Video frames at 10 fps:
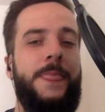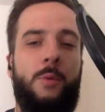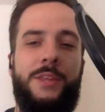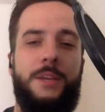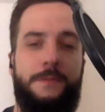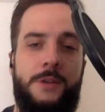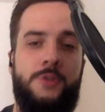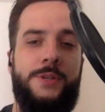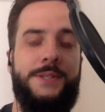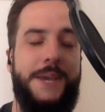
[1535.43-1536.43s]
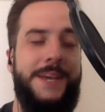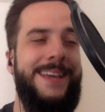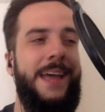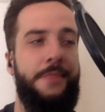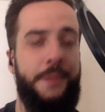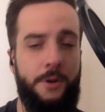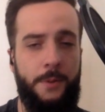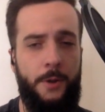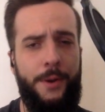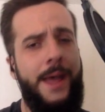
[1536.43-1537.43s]
with Confusion, Psychic, and
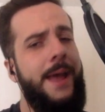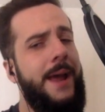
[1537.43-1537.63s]
Thunderbolt.